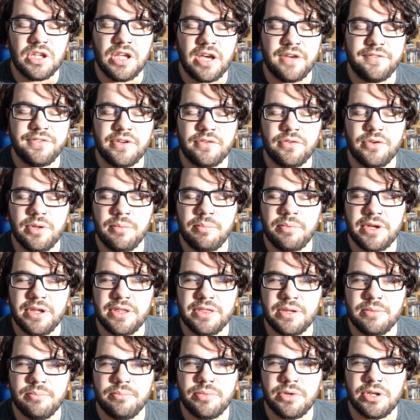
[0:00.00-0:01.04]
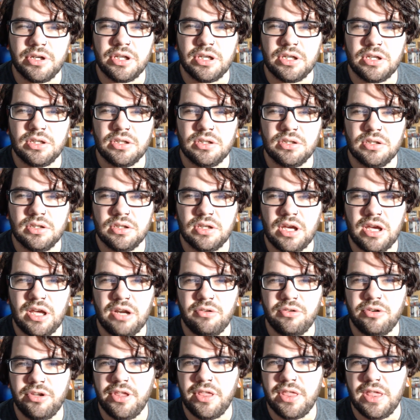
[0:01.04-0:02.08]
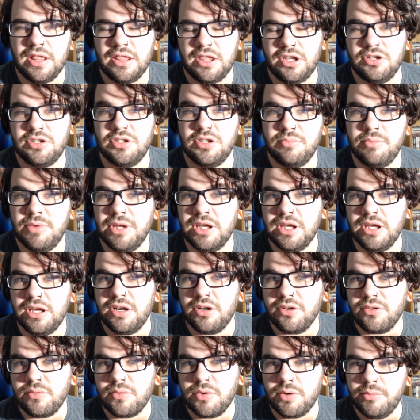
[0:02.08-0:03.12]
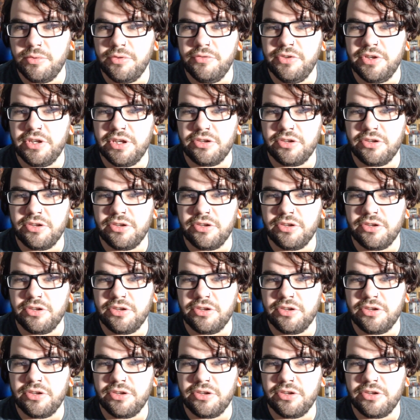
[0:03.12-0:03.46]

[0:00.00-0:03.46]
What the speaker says: Yeah, I've never really played them, but I don't really think they should make a Gears of War movie,